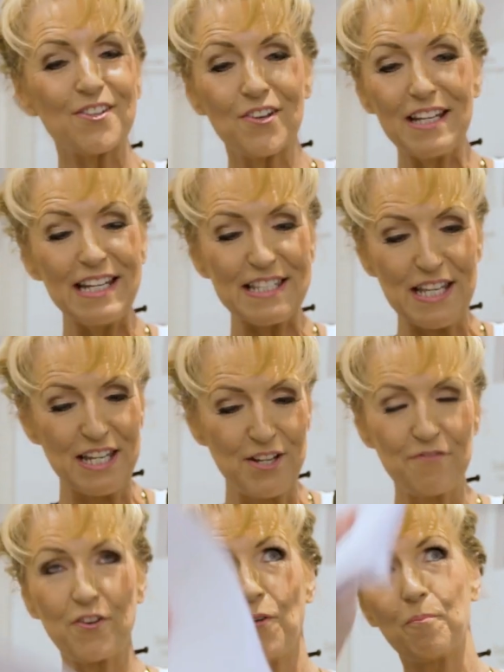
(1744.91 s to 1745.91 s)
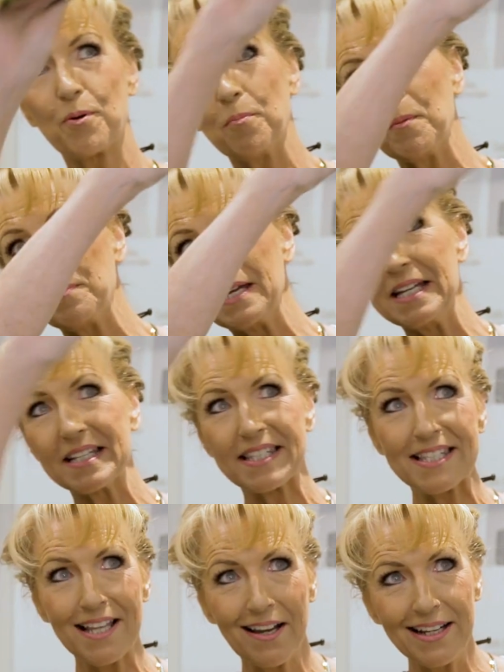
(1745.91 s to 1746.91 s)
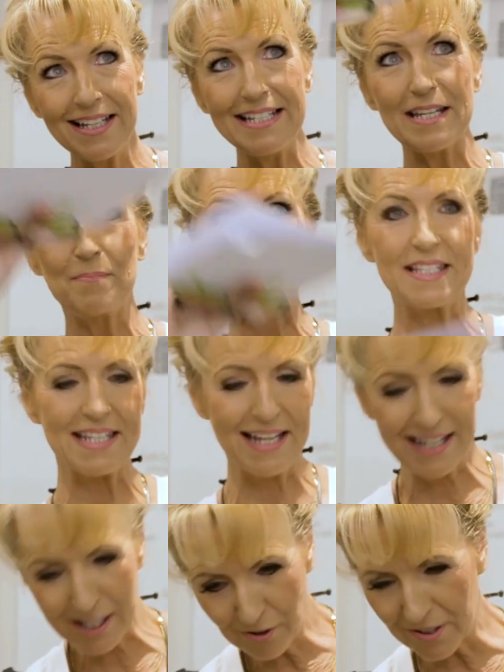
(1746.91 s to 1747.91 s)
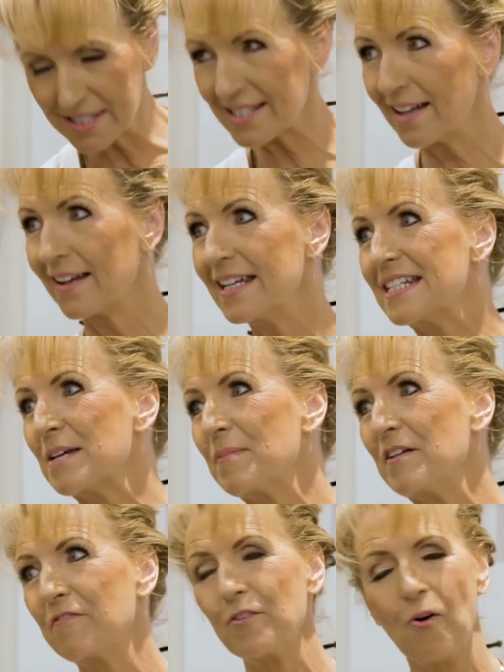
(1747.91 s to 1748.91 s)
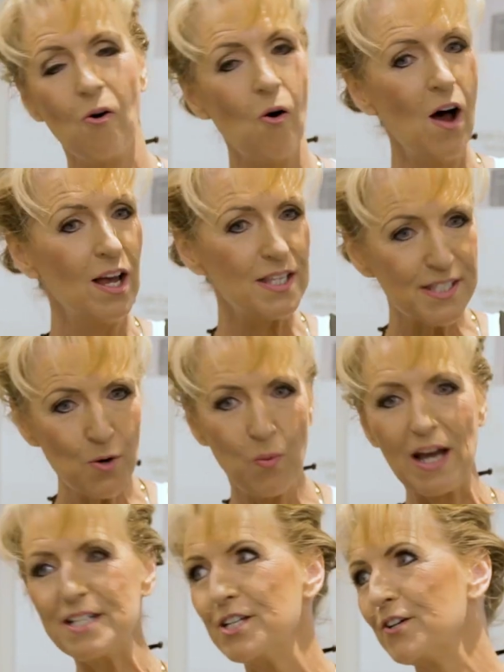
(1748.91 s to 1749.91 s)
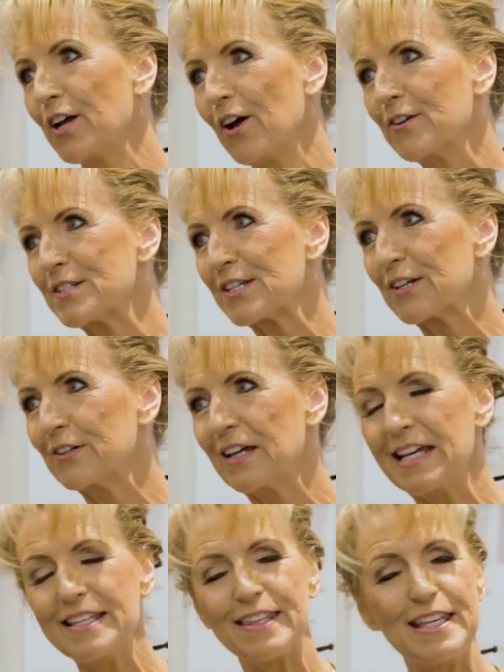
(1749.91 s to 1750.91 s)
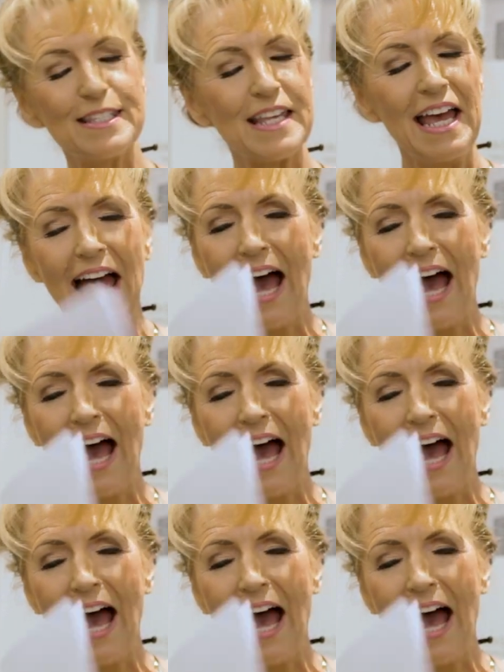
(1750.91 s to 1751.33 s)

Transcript: not easy. You've got probably a slightly dippy ceiling or a slightly dippy floor, so where do you go to? It exactly. Is,